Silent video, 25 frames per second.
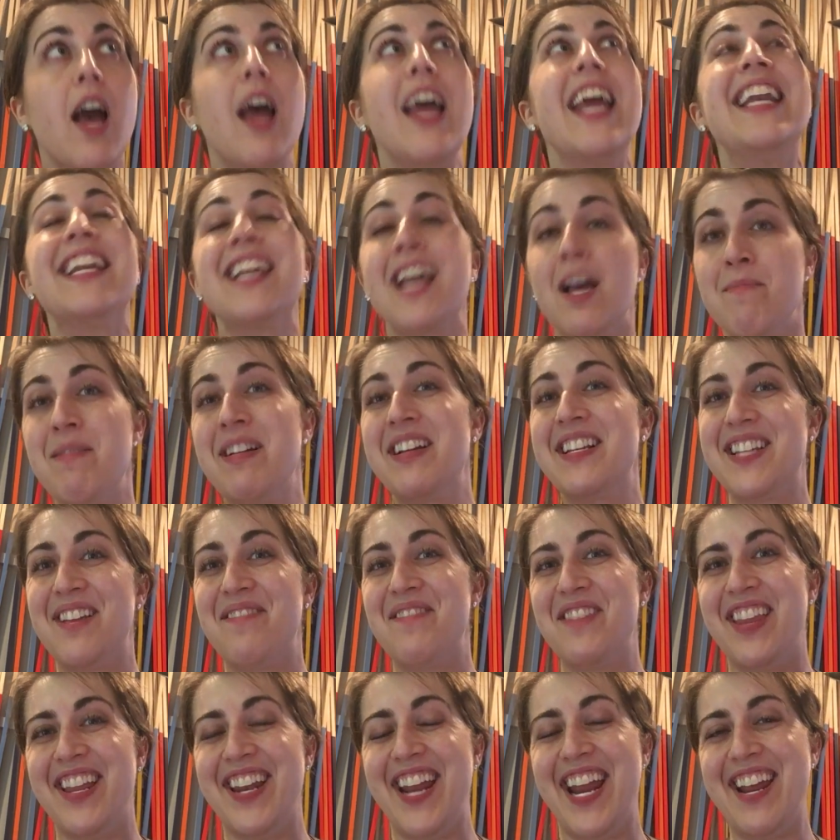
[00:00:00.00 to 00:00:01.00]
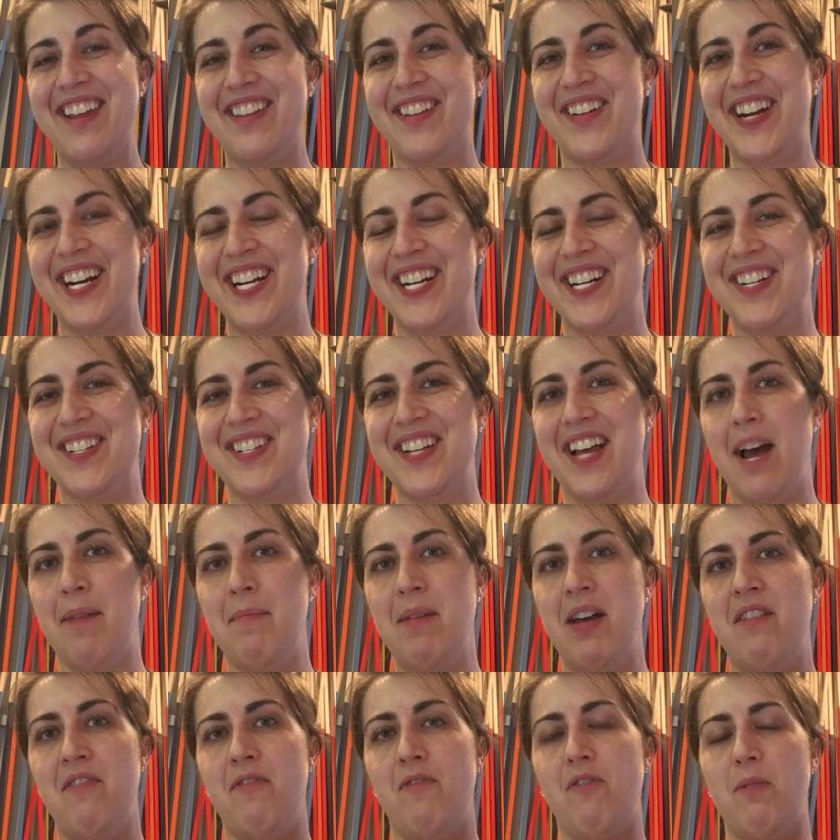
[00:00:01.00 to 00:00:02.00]
incoming 7th and 8th graders
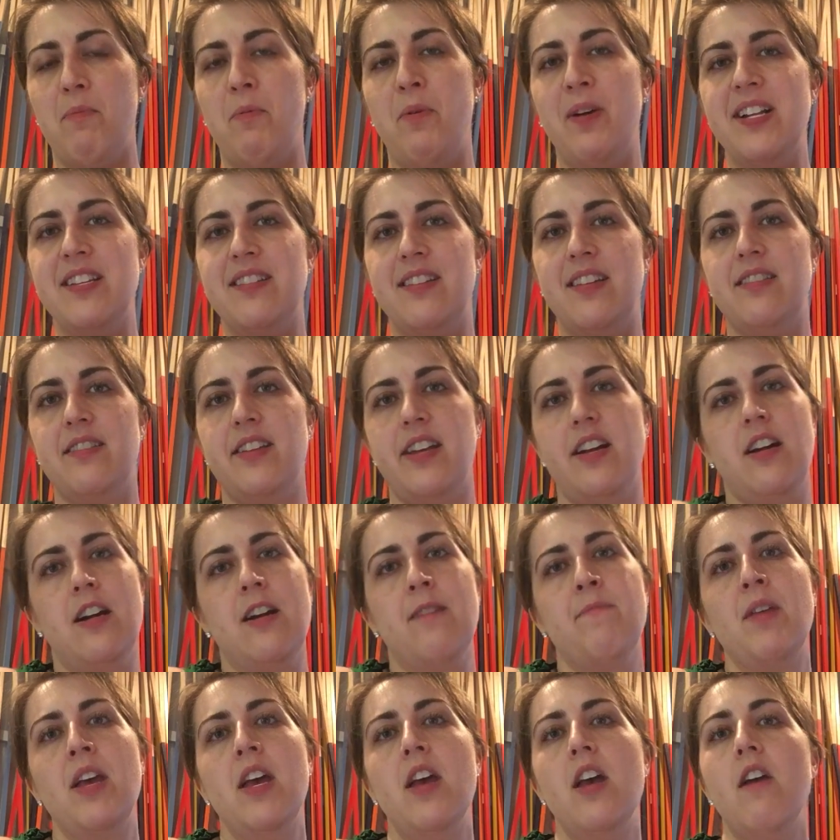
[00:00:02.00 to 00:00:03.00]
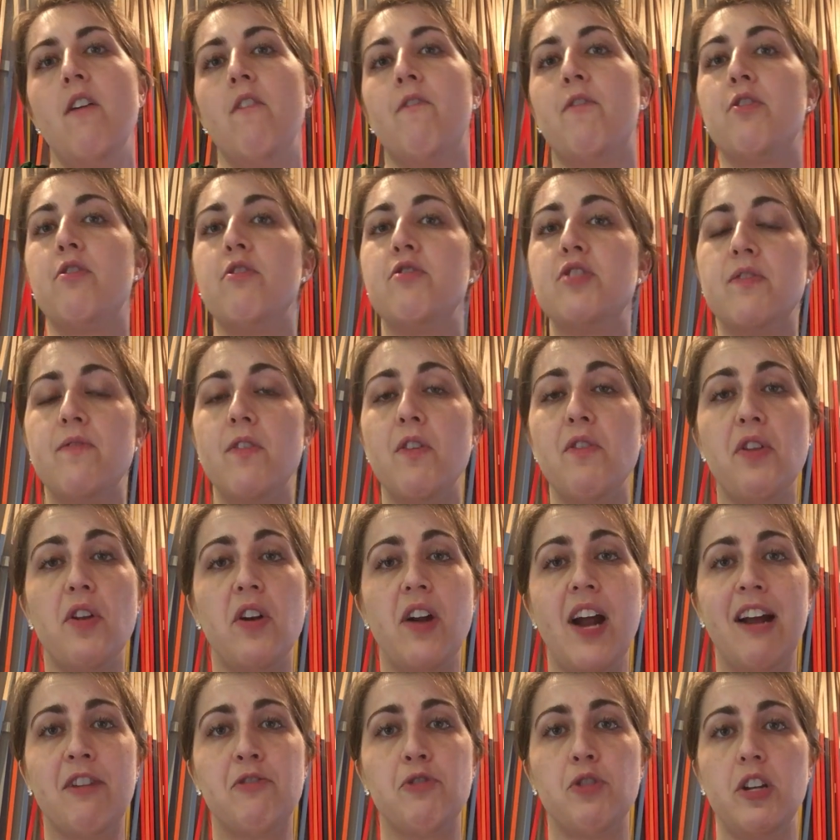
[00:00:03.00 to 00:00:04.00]
at 4 Points this year. For those of you that
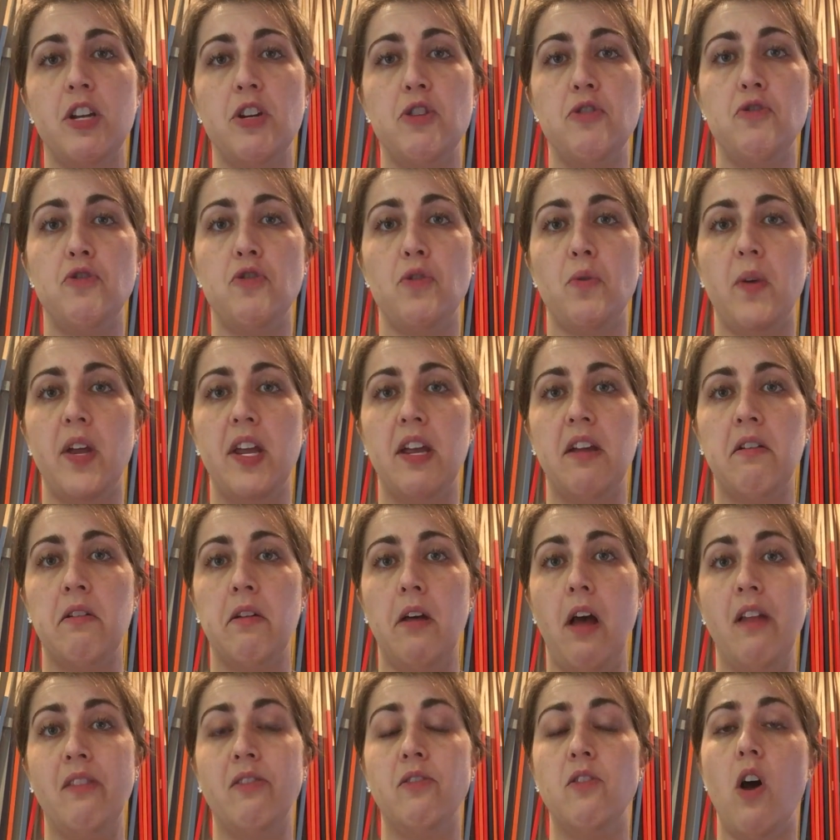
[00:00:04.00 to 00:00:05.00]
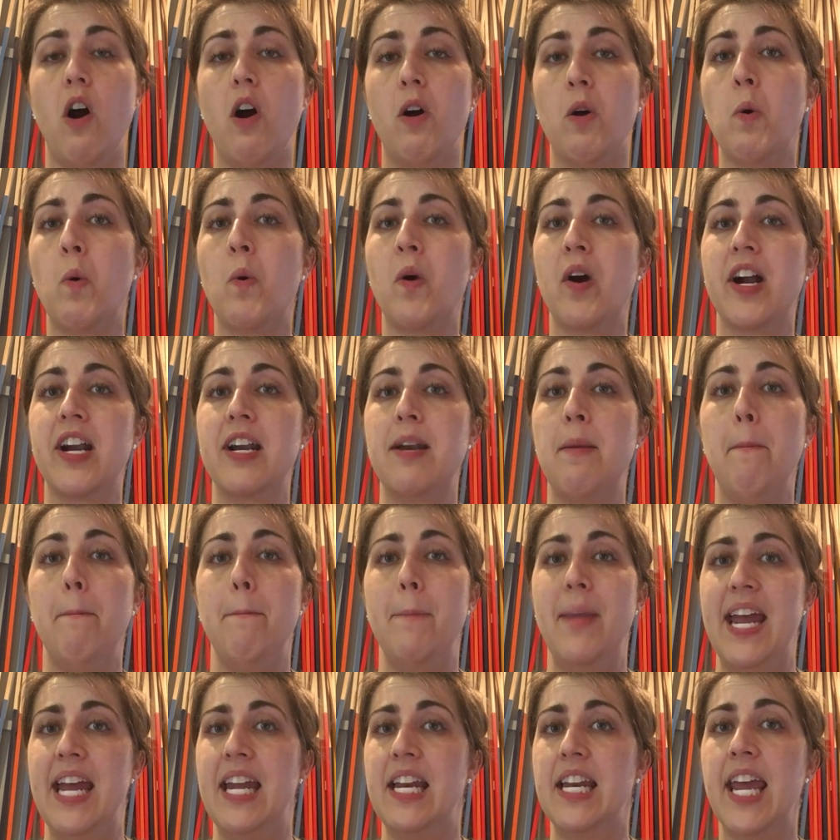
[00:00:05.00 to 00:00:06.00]
are actually doing Longhorn
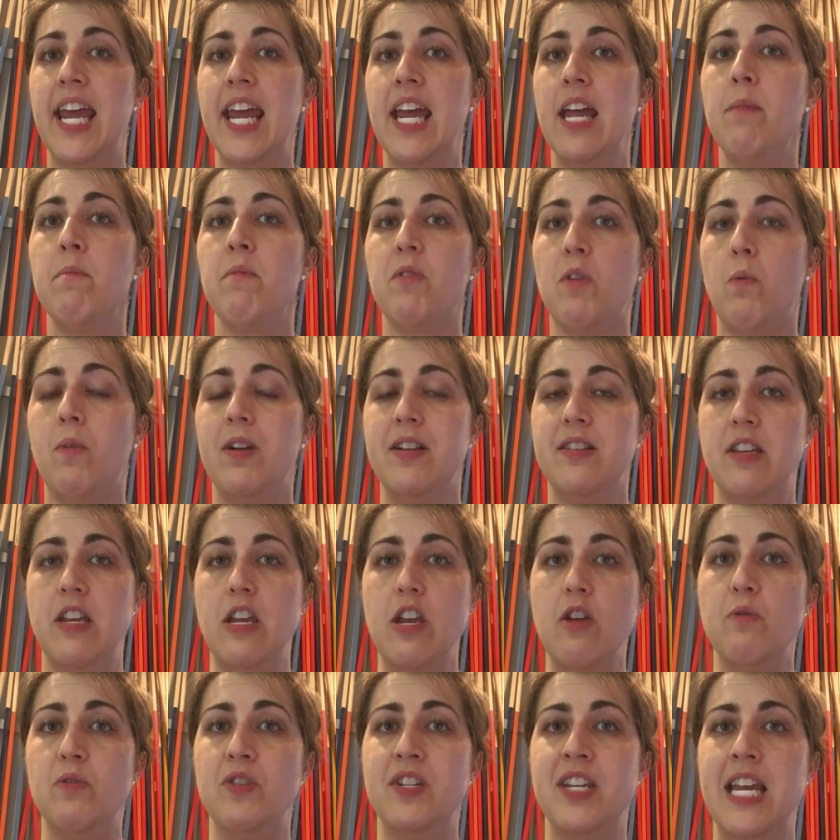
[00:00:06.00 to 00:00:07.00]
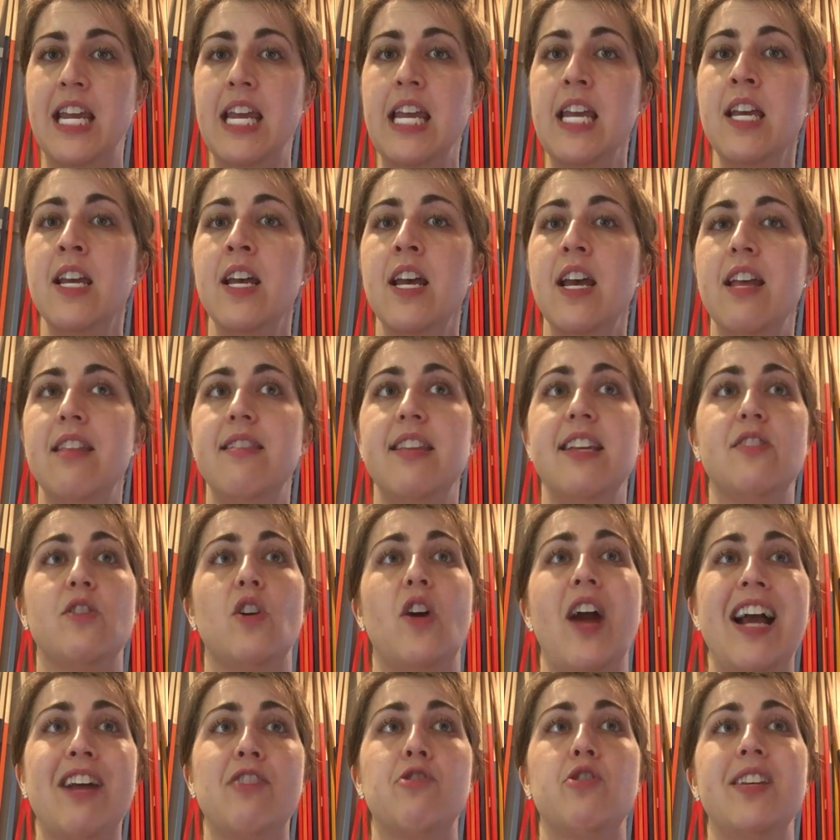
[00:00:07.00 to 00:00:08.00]
Band Camp, the ones at UT, these
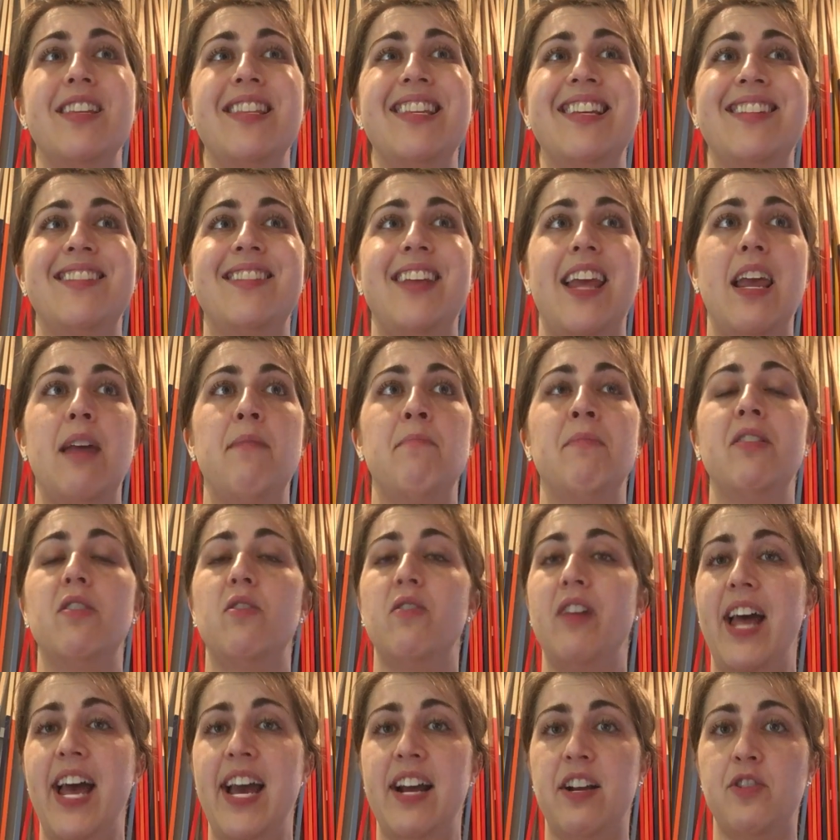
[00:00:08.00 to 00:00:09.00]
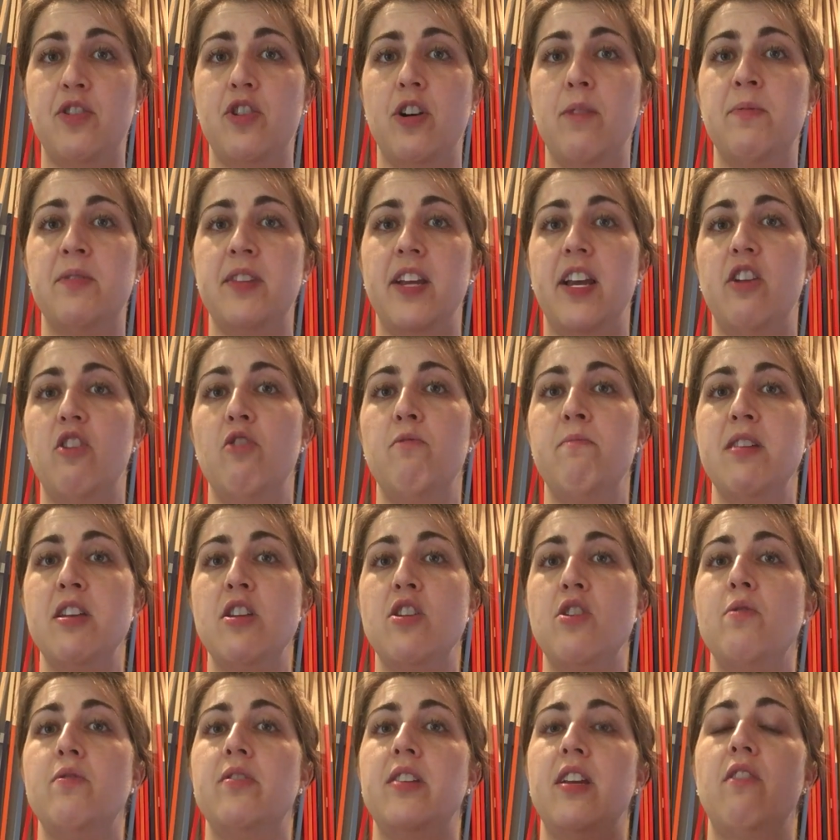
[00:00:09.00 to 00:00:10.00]
are actually the same little excerpts that you'll be
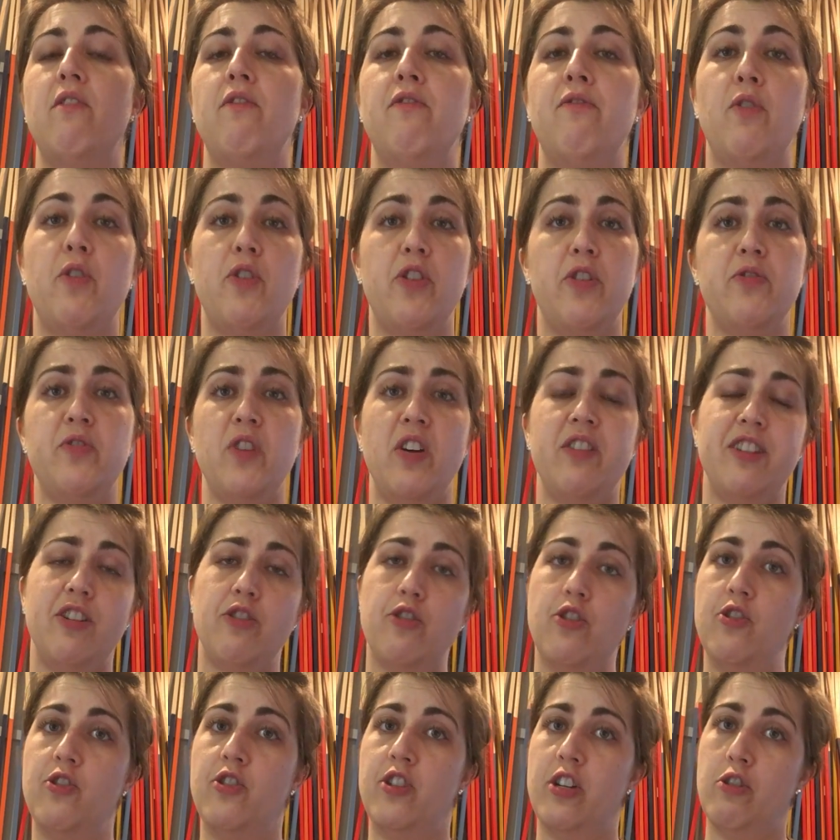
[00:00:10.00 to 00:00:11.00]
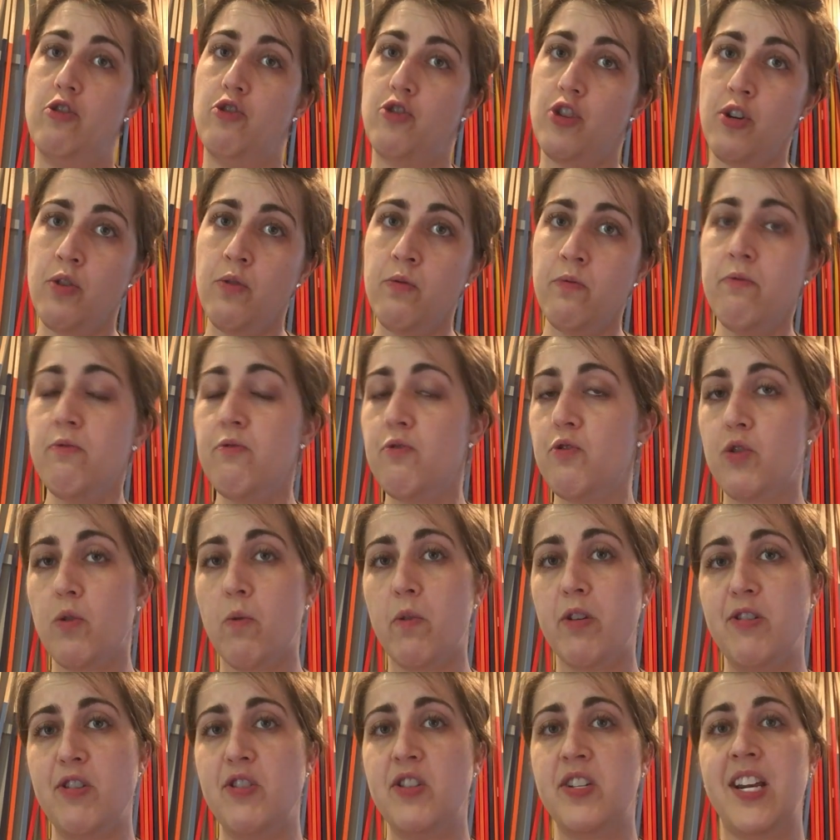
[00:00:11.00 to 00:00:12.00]
using for those auditions in June, so
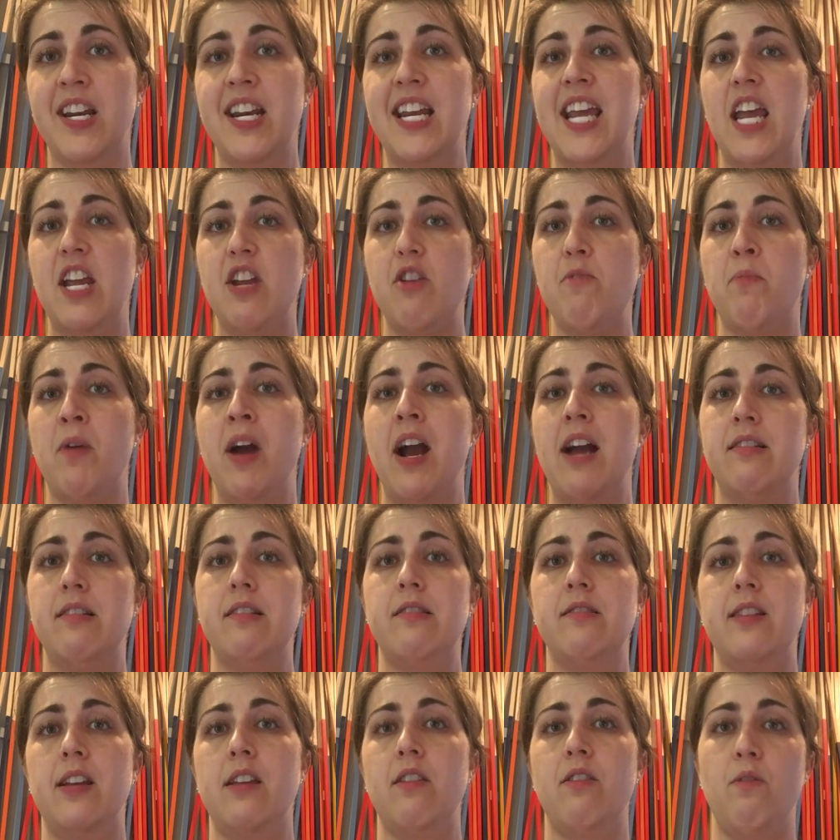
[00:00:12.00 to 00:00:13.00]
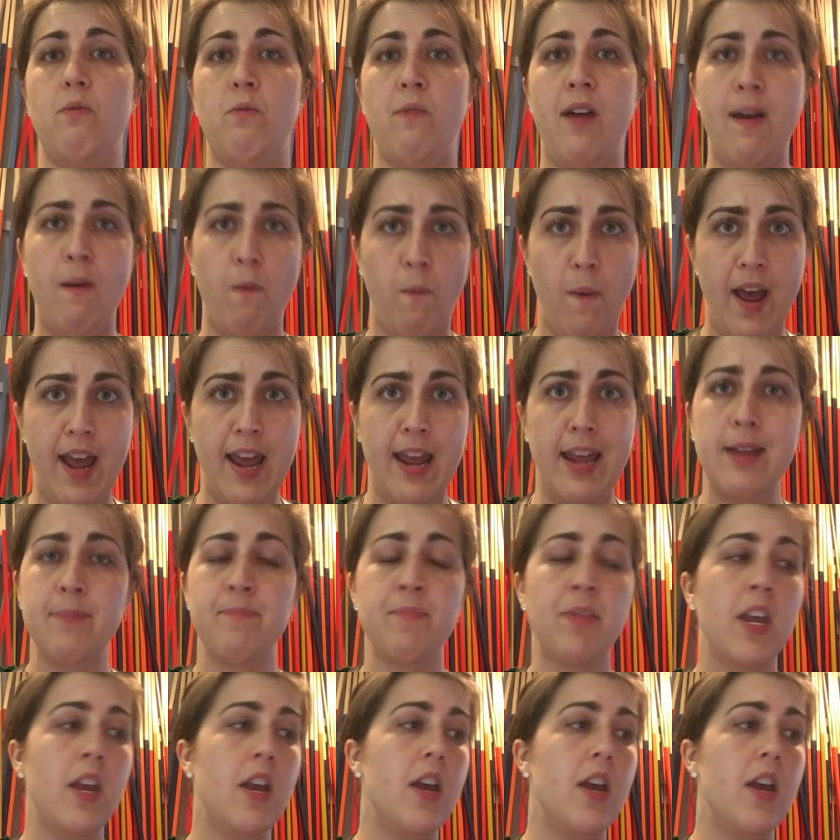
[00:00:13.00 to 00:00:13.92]
we're just going to get you practicing the right way.